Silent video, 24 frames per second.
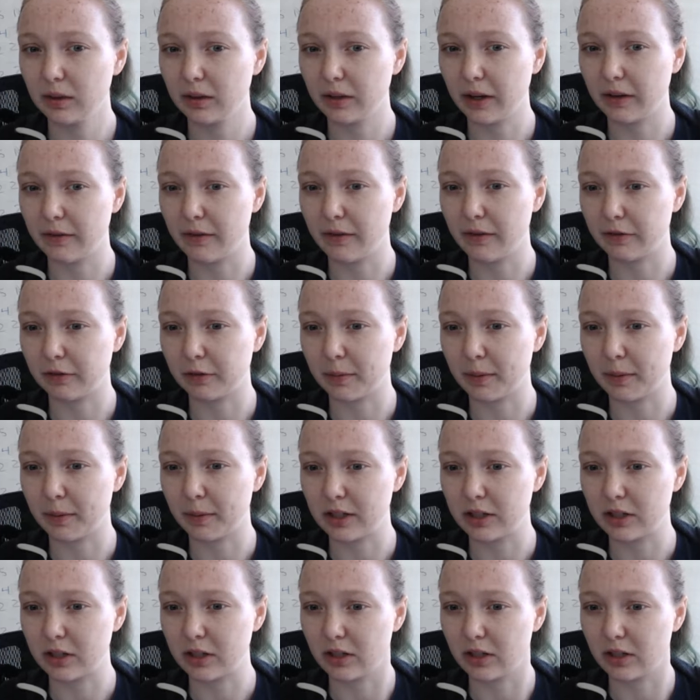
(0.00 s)
If
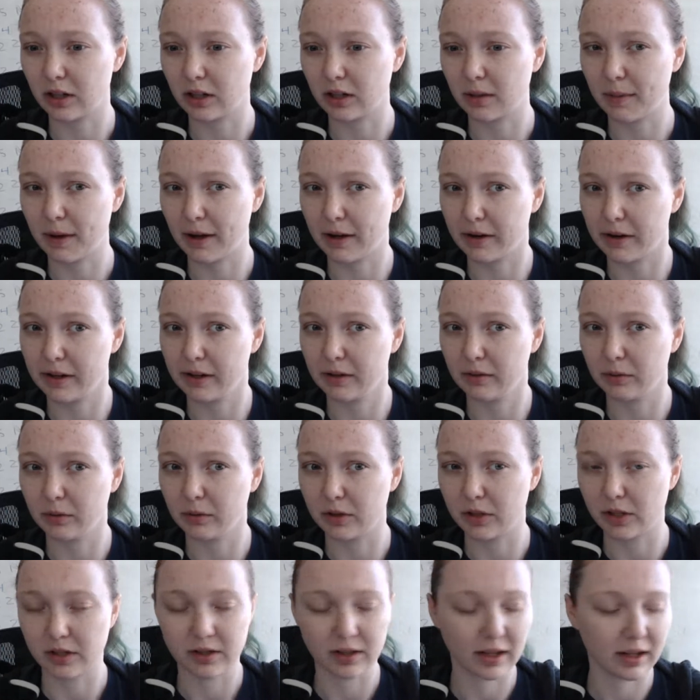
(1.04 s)
everybody's just talking about it, we'll
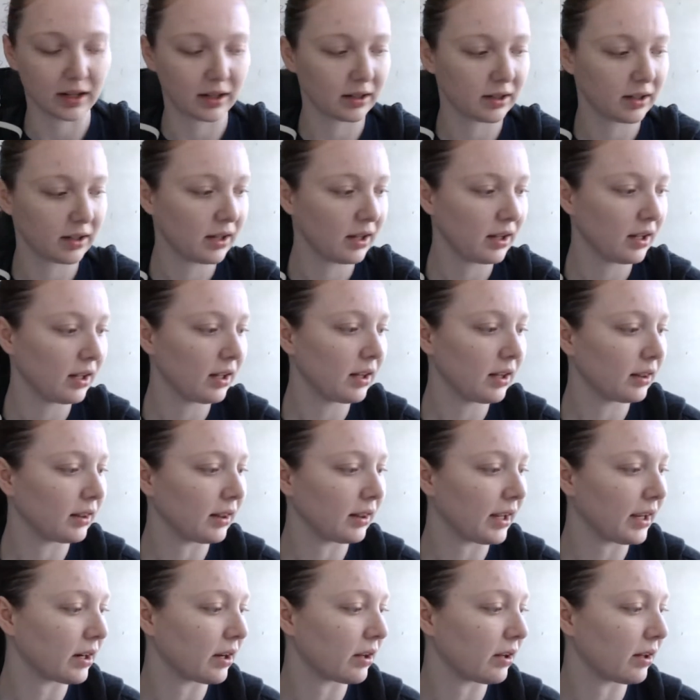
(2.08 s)
just like
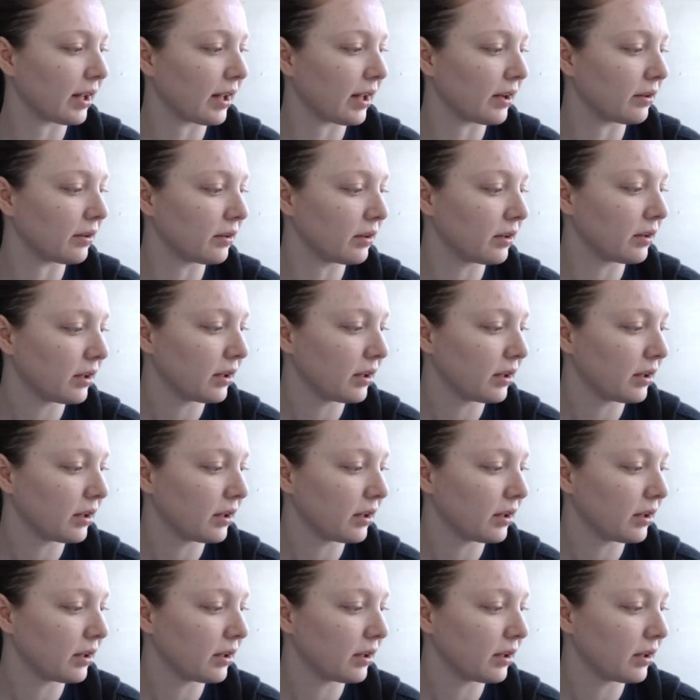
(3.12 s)
lay it all out.